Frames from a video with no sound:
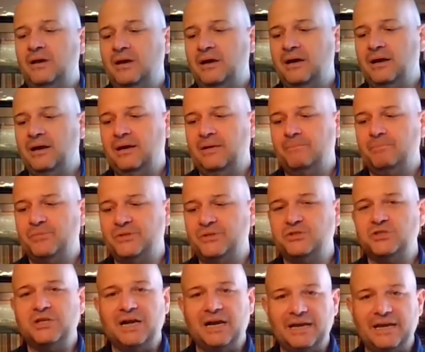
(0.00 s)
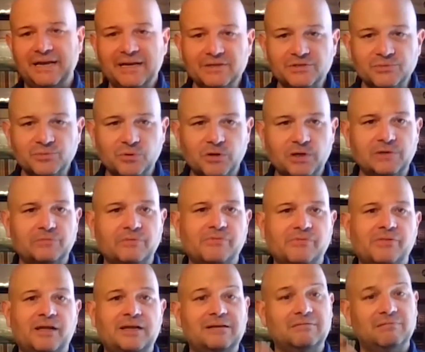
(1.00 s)
uh, the G I S work
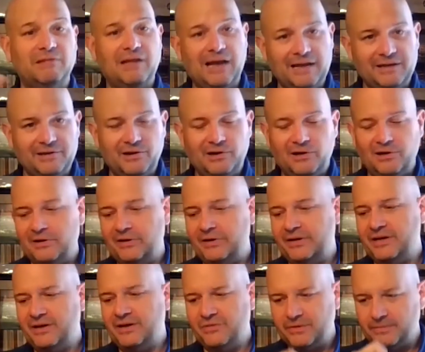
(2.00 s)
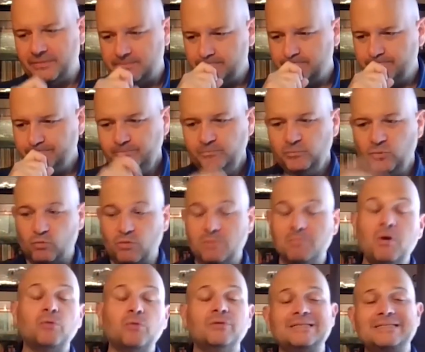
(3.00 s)
with like LIDAR and other
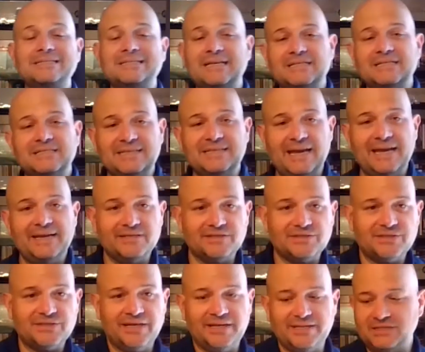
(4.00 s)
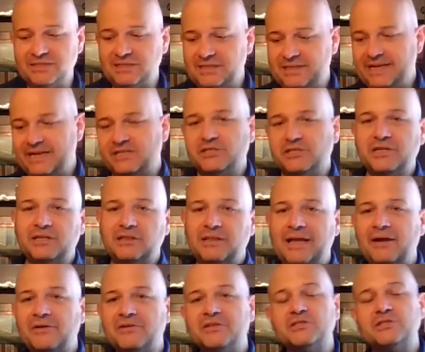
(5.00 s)
remotely sensed data sets. It actually
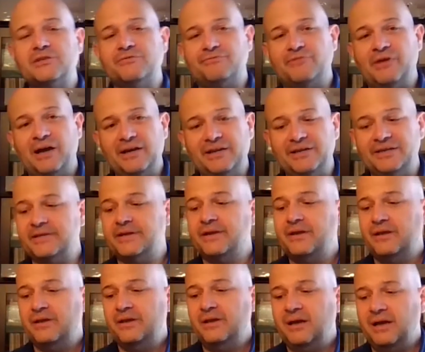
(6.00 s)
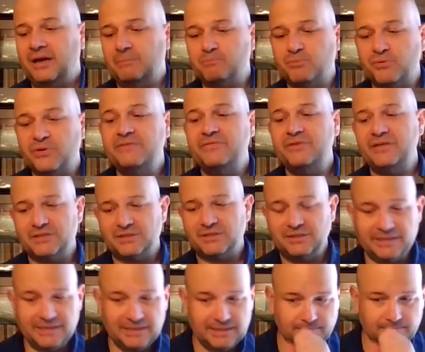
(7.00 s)
allowed us to find a
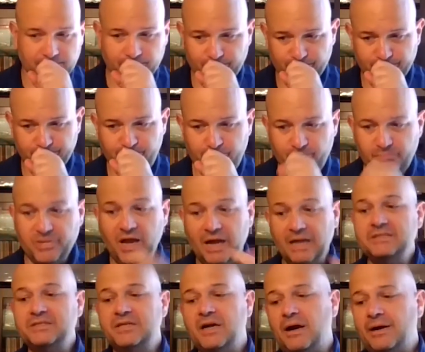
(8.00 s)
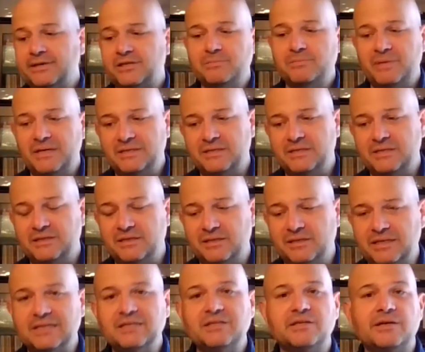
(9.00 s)
previously
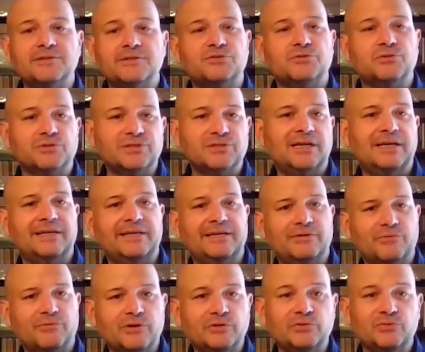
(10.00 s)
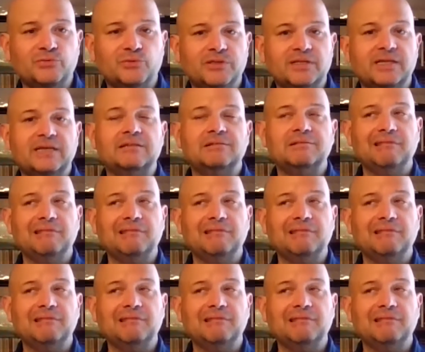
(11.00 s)
undocumented industrial site in Rosewood that